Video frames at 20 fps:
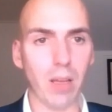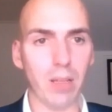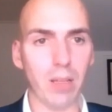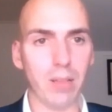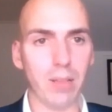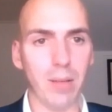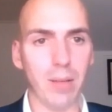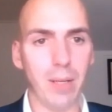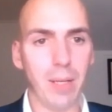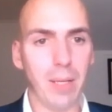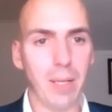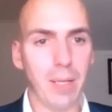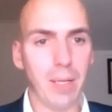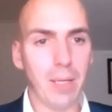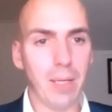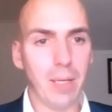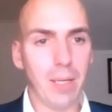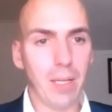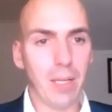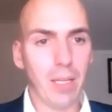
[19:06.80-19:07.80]
lot.
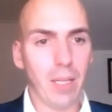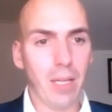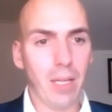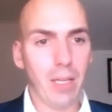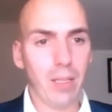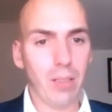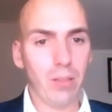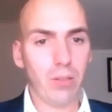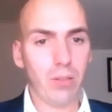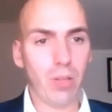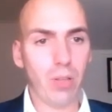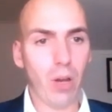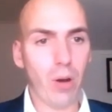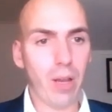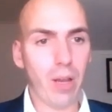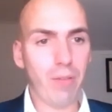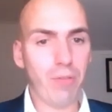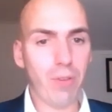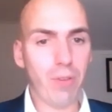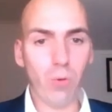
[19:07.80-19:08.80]

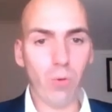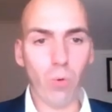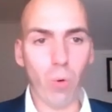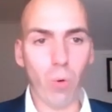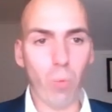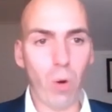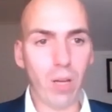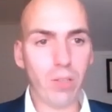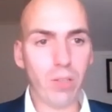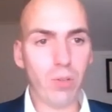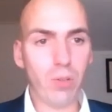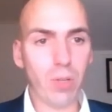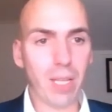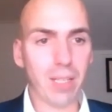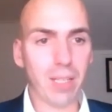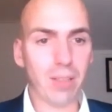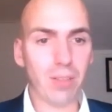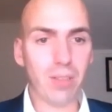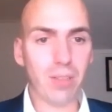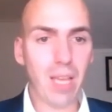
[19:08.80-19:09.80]
So if you want,
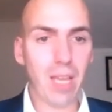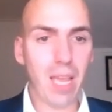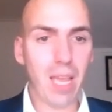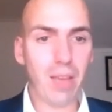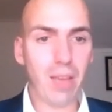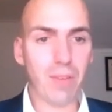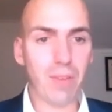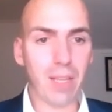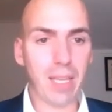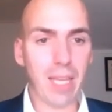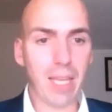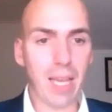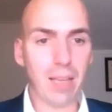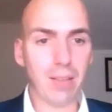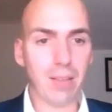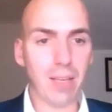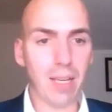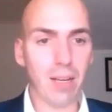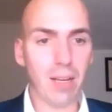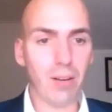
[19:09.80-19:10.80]
you can save the
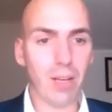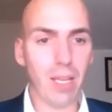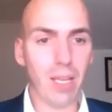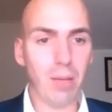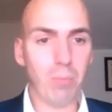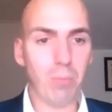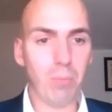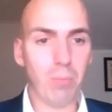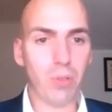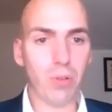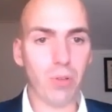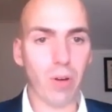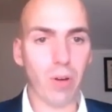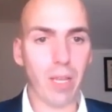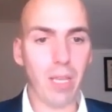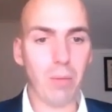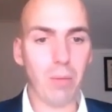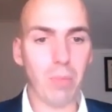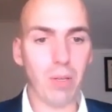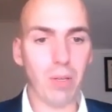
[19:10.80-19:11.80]
case here, input
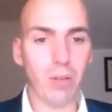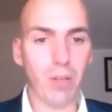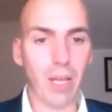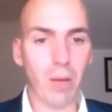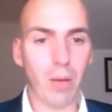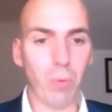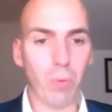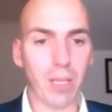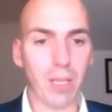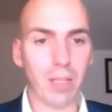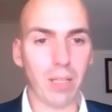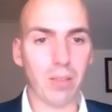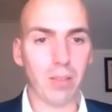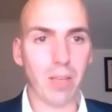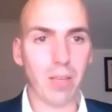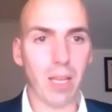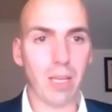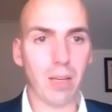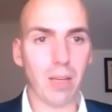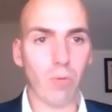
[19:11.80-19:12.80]
your email, and we
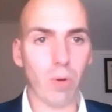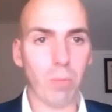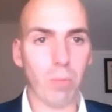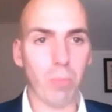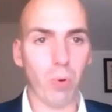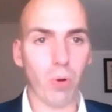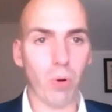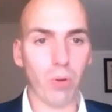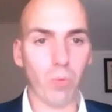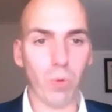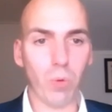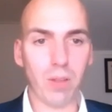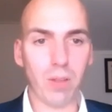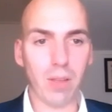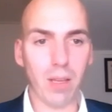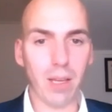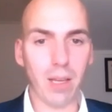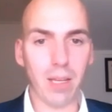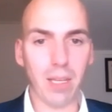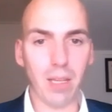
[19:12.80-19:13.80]
can send a report
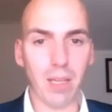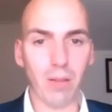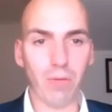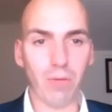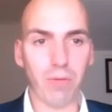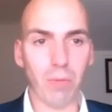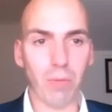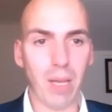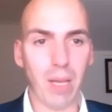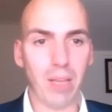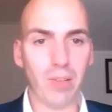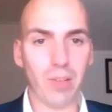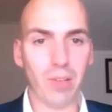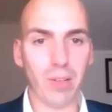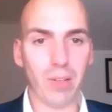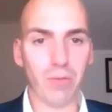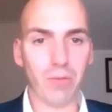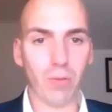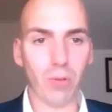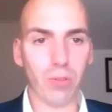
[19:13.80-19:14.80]
with the
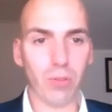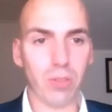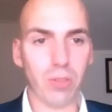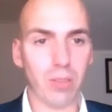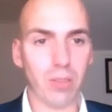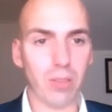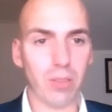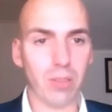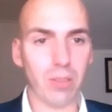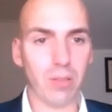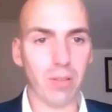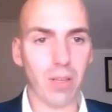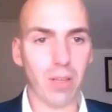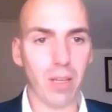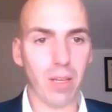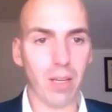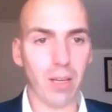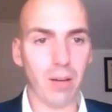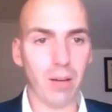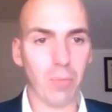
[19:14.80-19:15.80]
information. Of course, this is,
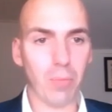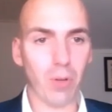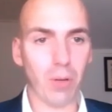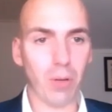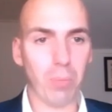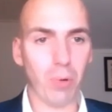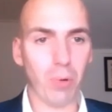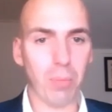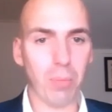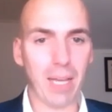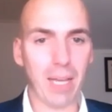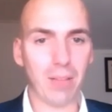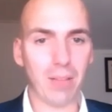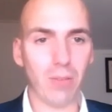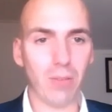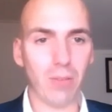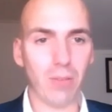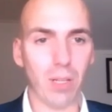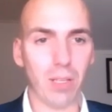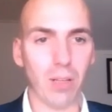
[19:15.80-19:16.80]
I'm going to put it
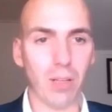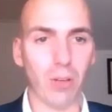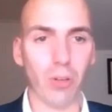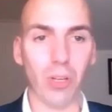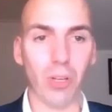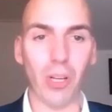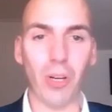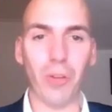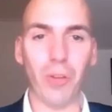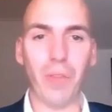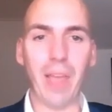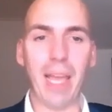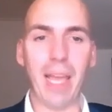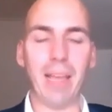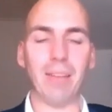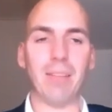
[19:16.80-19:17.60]
back to the good old